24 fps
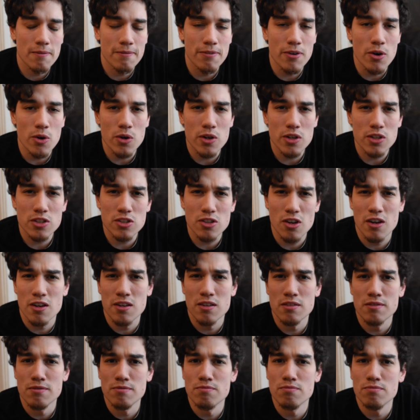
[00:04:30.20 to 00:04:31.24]
focus
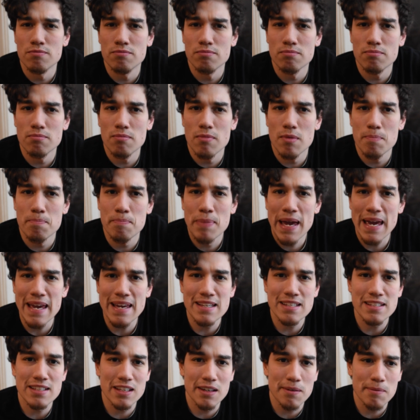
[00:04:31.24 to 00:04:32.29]
on
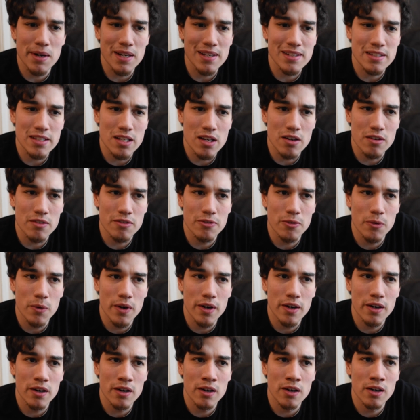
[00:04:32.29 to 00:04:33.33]
pacing myself,
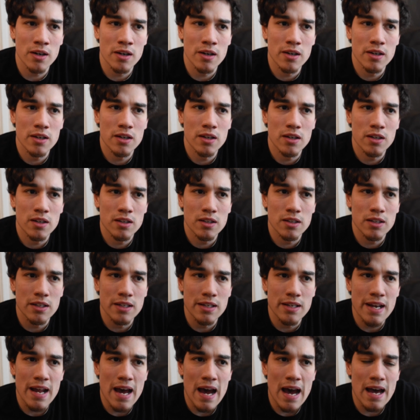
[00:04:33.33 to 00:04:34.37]
where
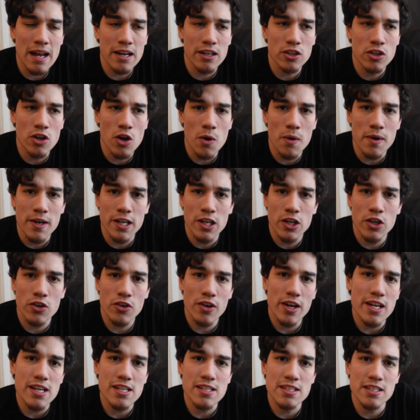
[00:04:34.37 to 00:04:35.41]
not going
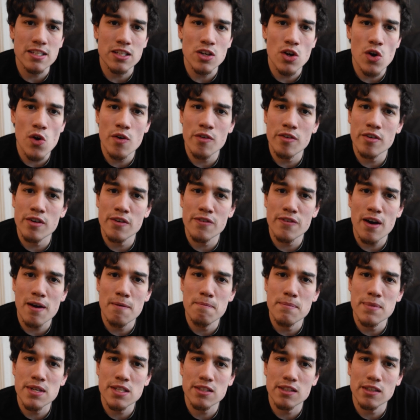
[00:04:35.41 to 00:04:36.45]
crazy over if I
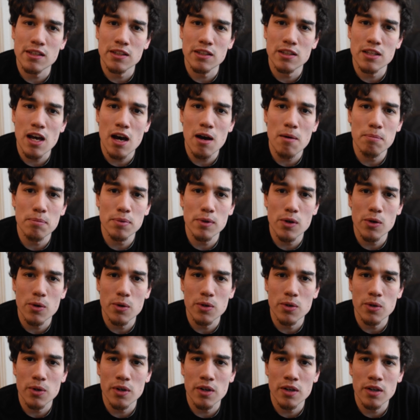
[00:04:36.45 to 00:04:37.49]
miss an
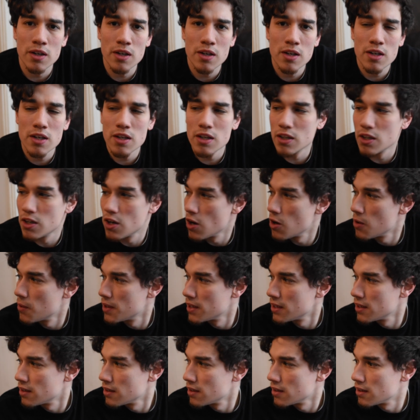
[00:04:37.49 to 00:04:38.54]
upload, or
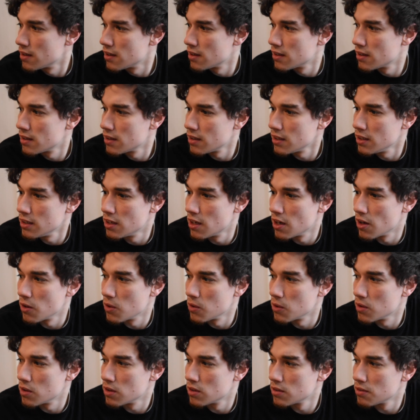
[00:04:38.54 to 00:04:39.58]
going, you
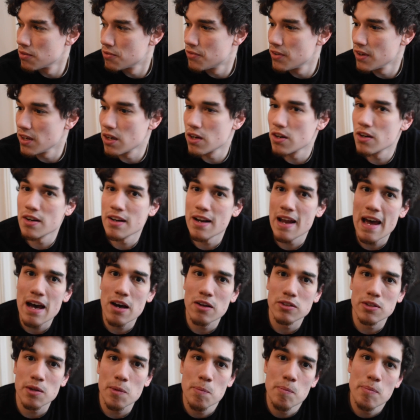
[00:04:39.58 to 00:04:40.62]
know, figuring
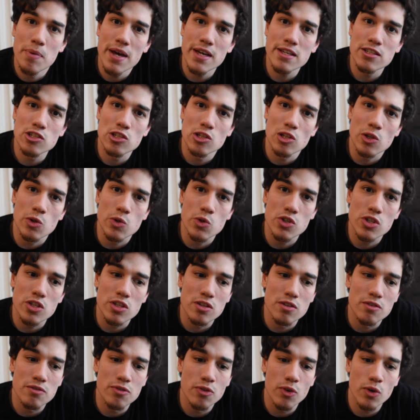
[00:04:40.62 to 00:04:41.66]
out the best
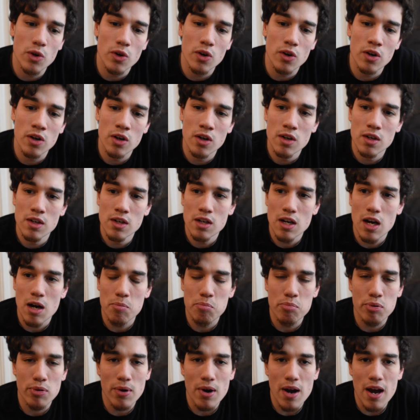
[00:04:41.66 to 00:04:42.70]
solution for a
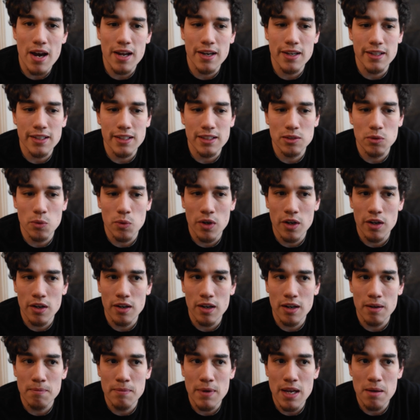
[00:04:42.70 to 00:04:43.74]
product
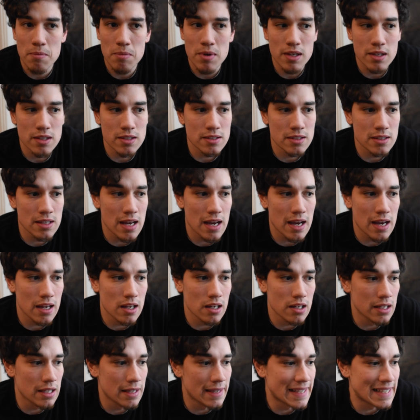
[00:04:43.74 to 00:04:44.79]
where maybe it's
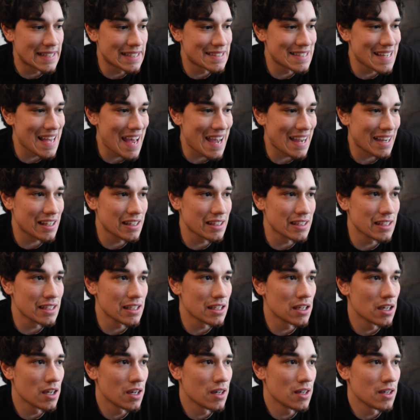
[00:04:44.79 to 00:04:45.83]
not
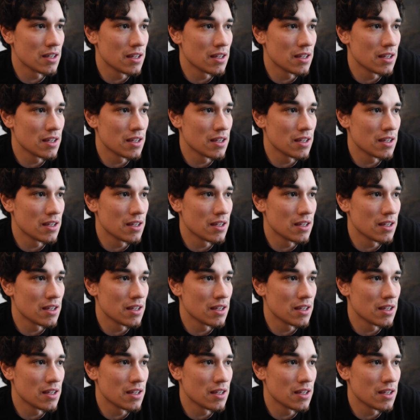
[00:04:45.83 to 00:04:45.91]
exactly